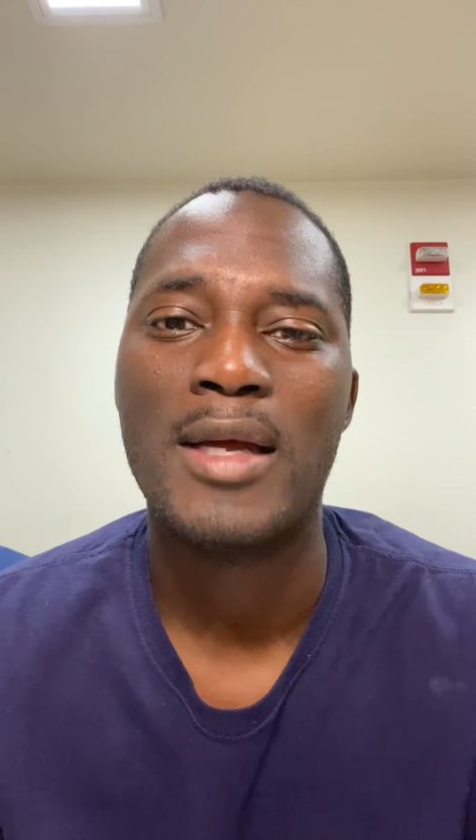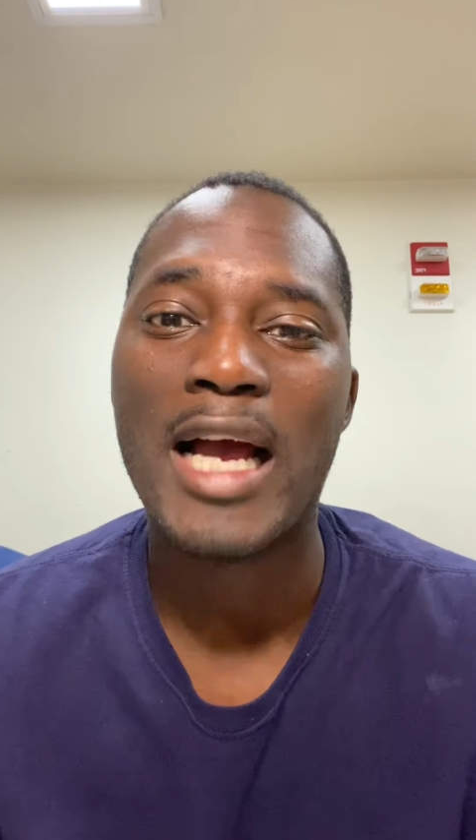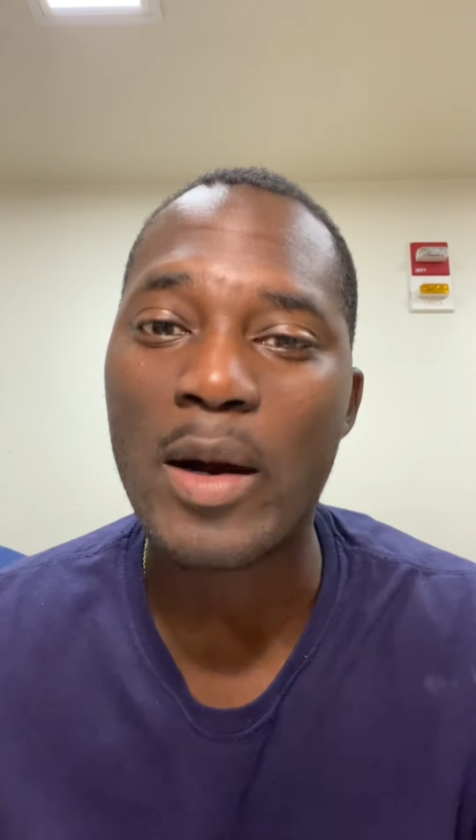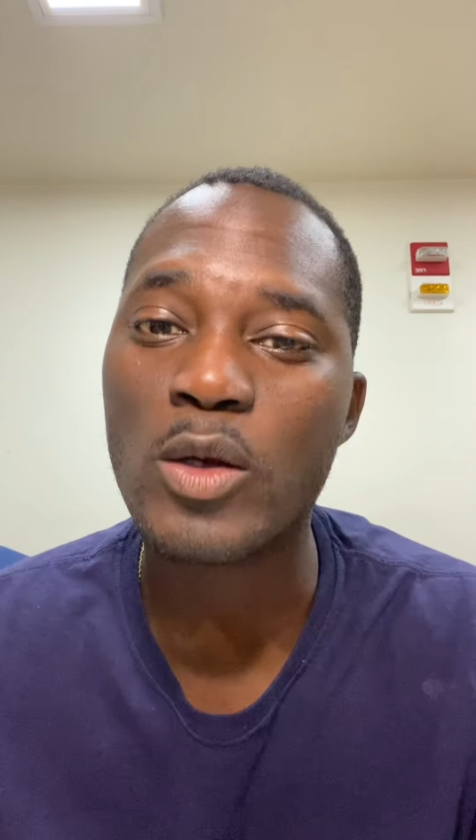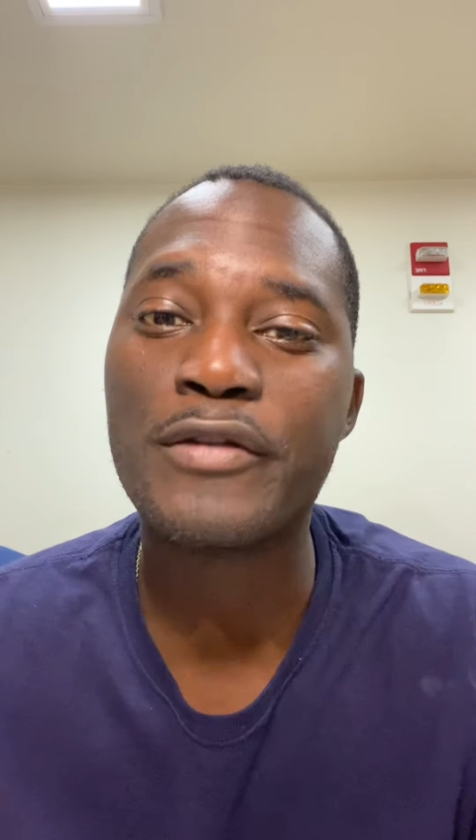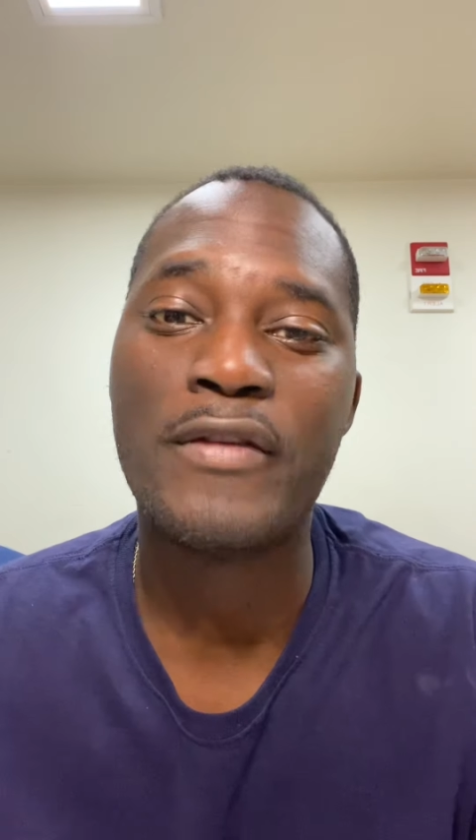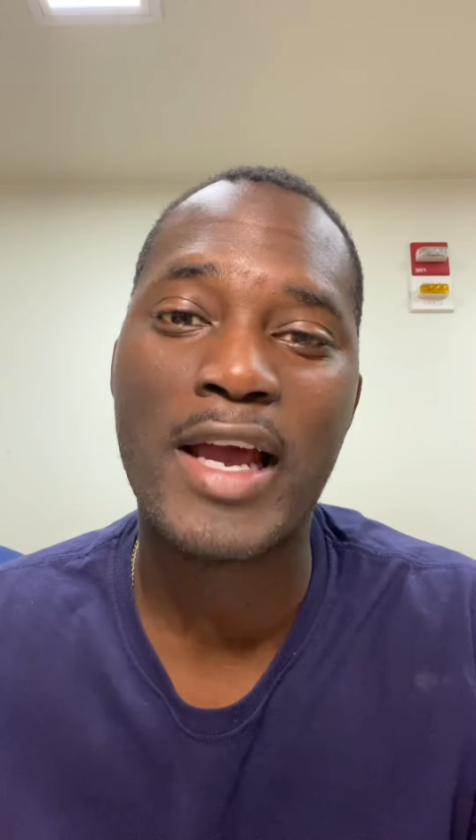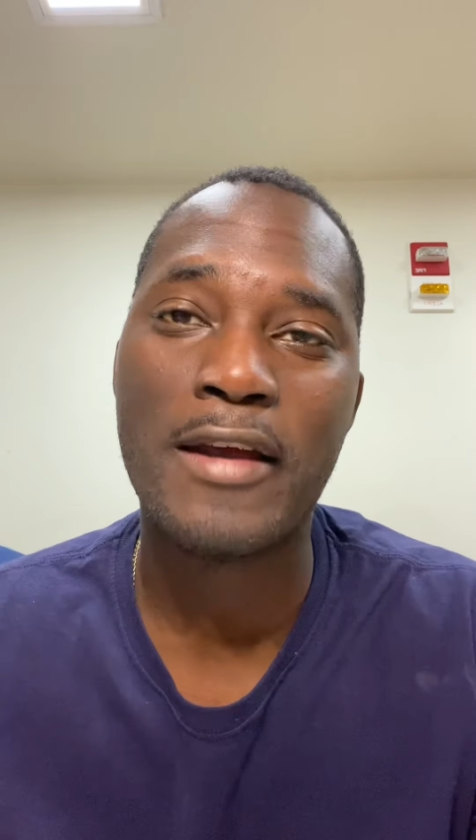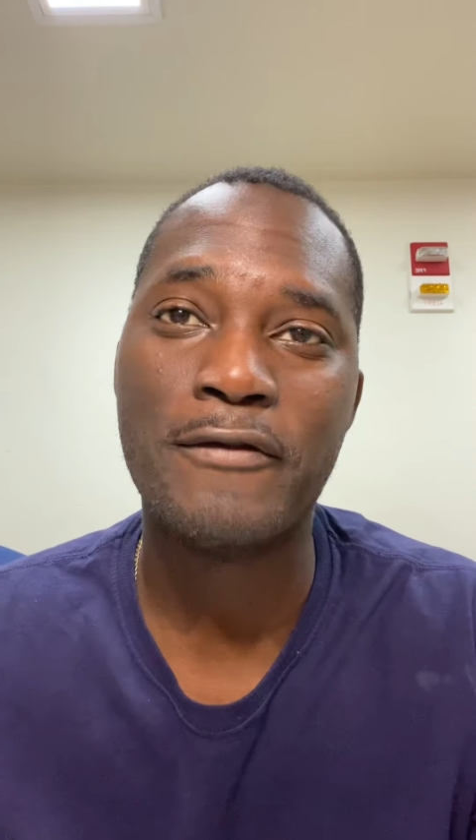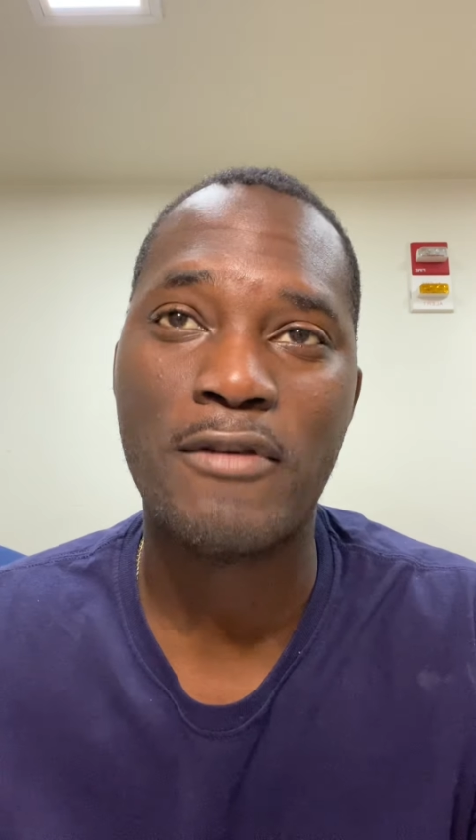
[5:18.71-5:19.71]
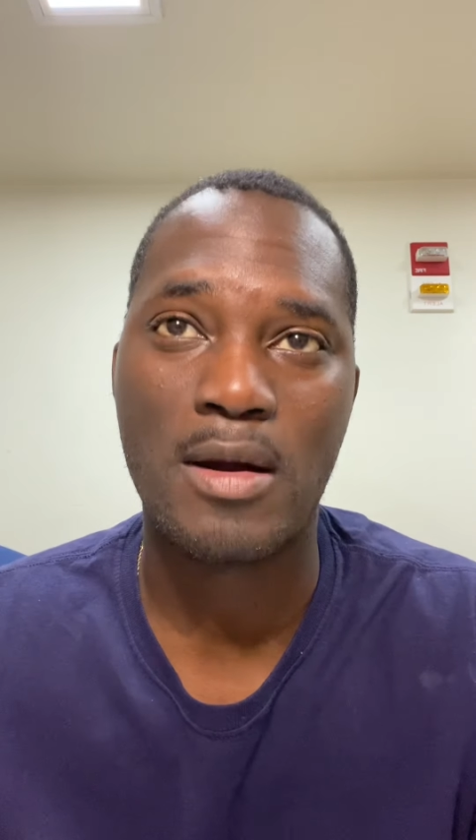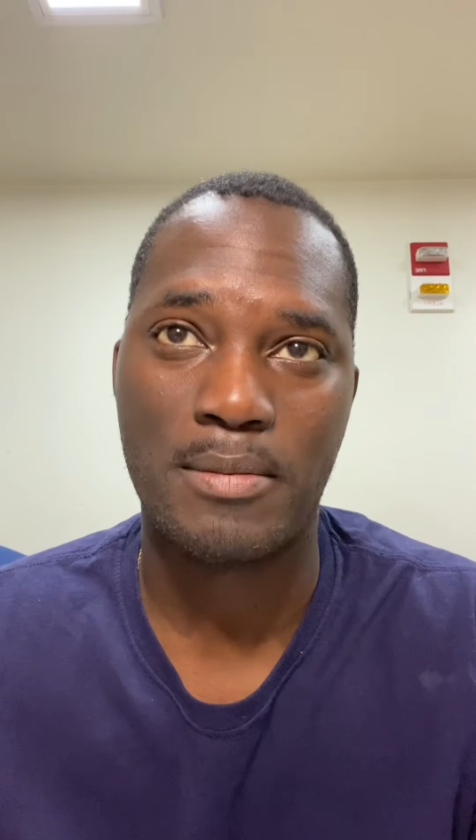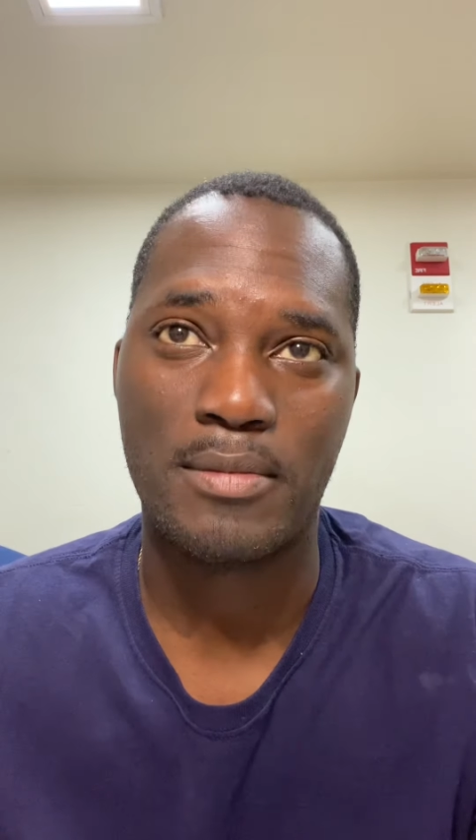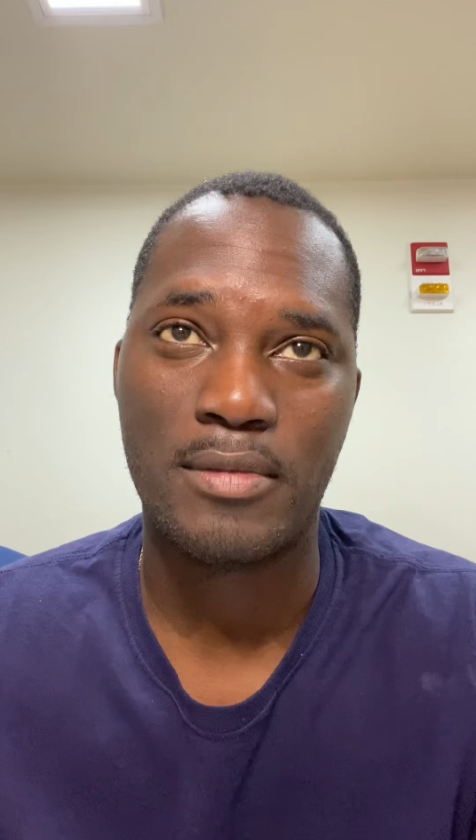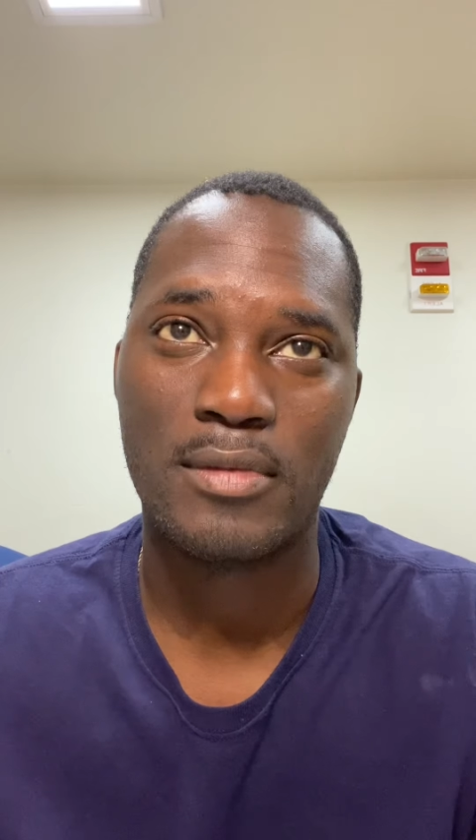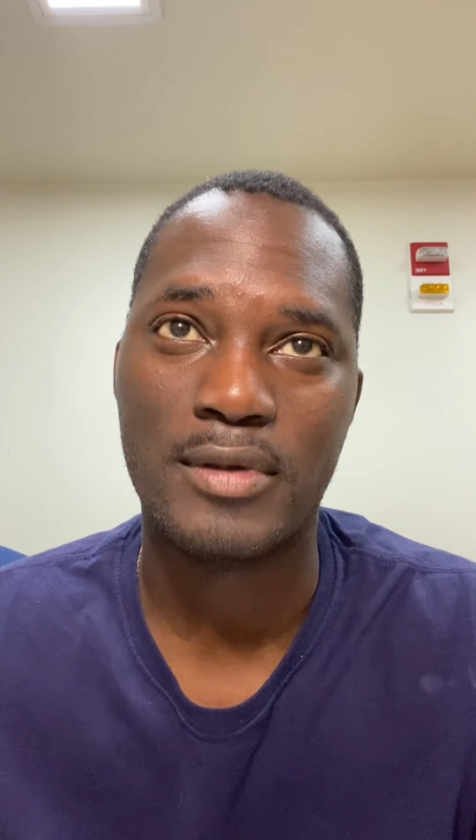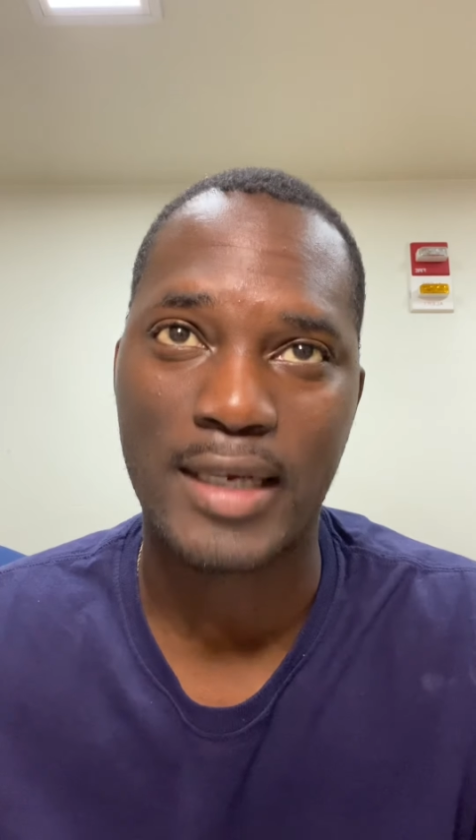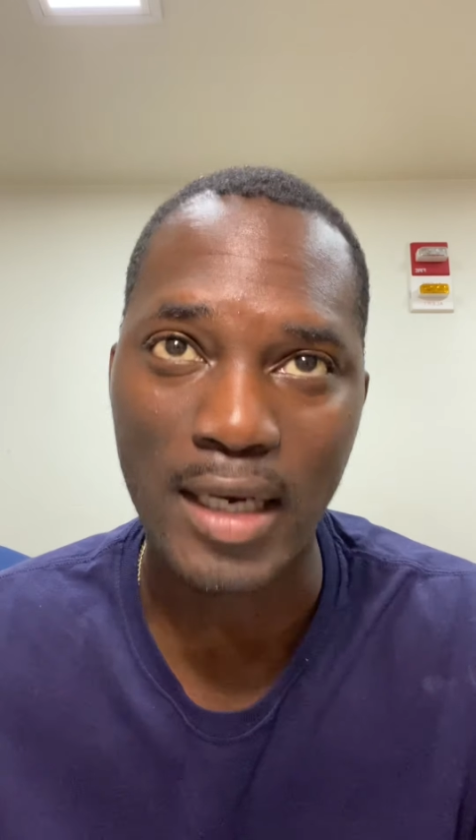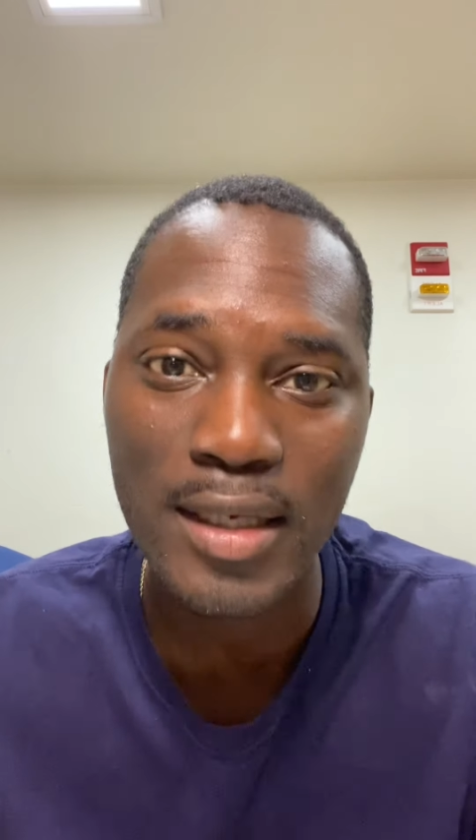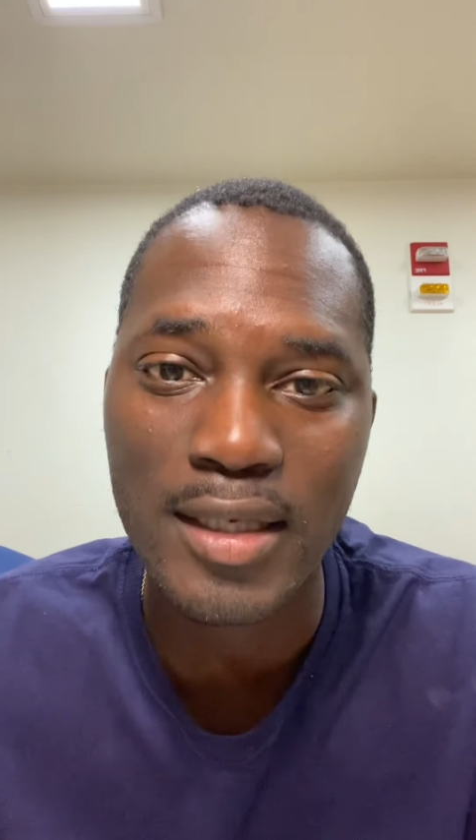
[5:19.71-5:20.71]
I was flying from
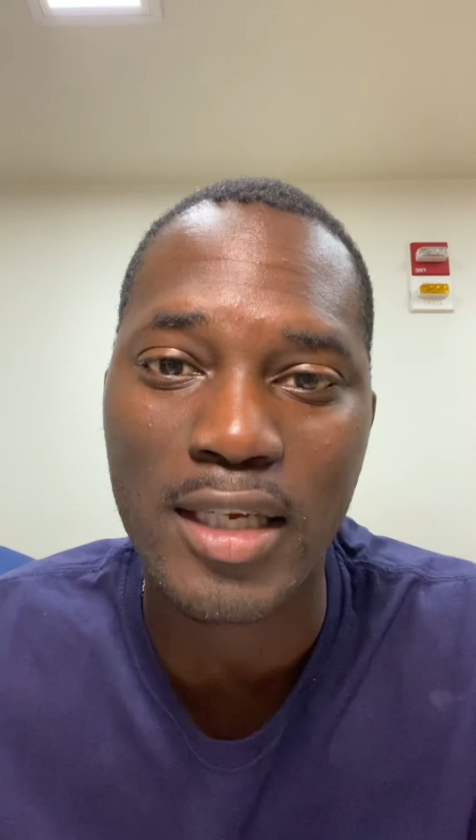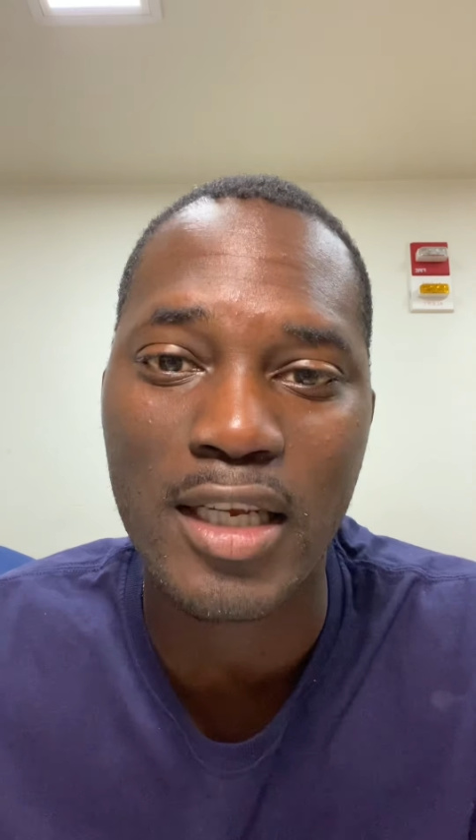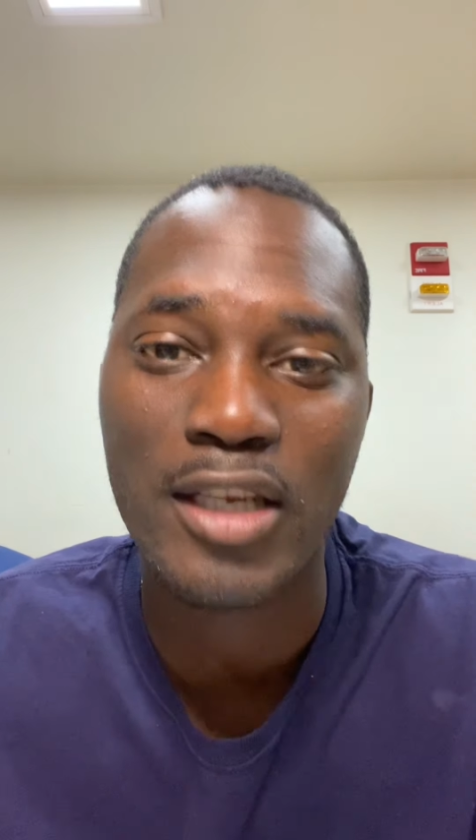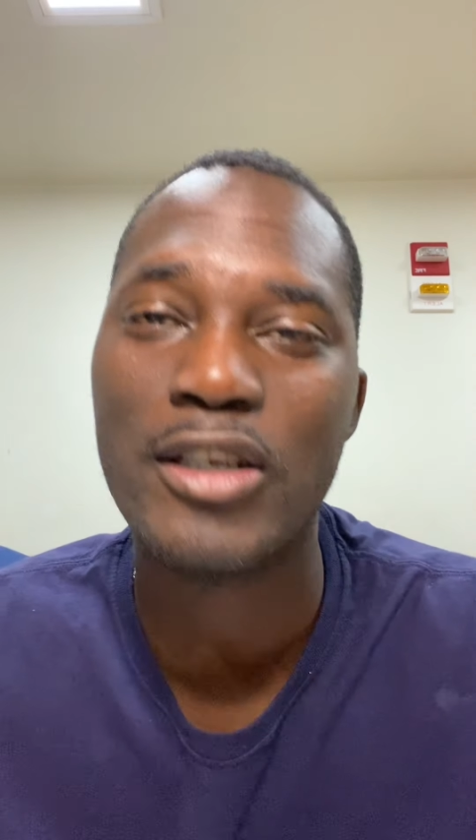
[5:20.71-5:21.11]
Tennessee